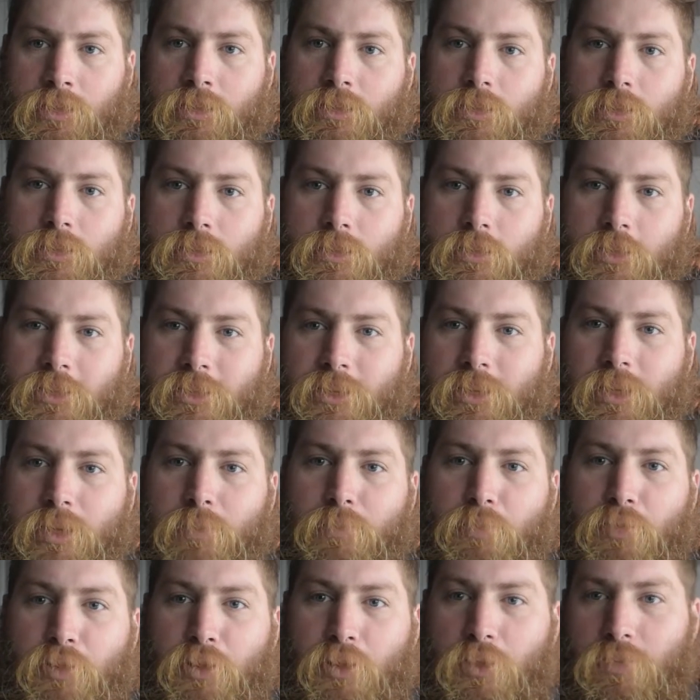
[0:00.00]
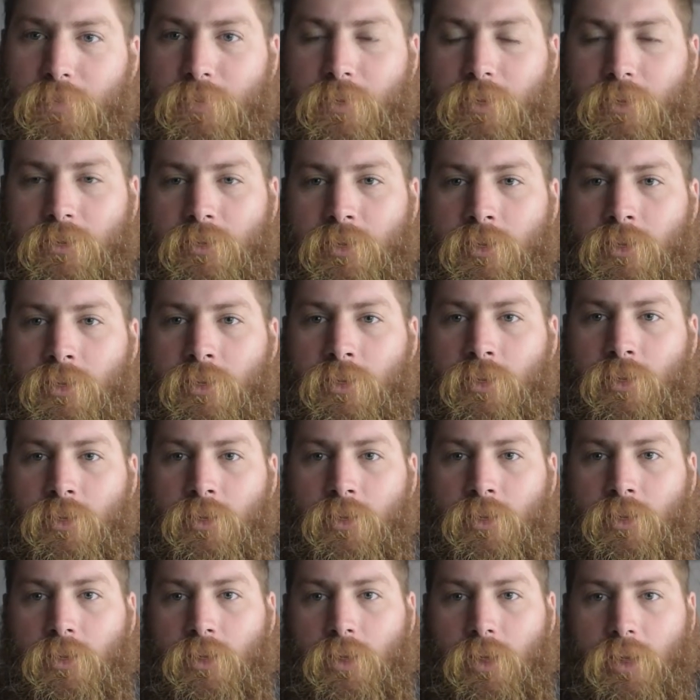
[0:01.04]
Didn't turn out perfect,
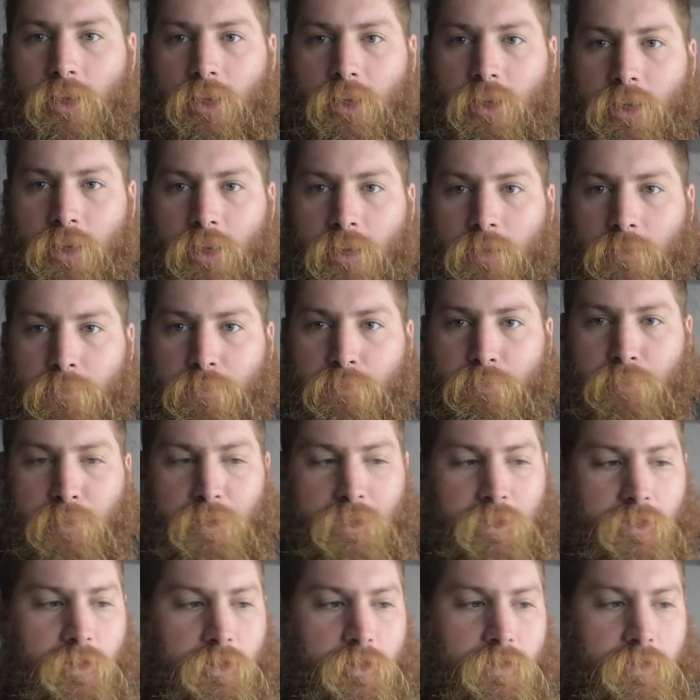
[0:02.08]
but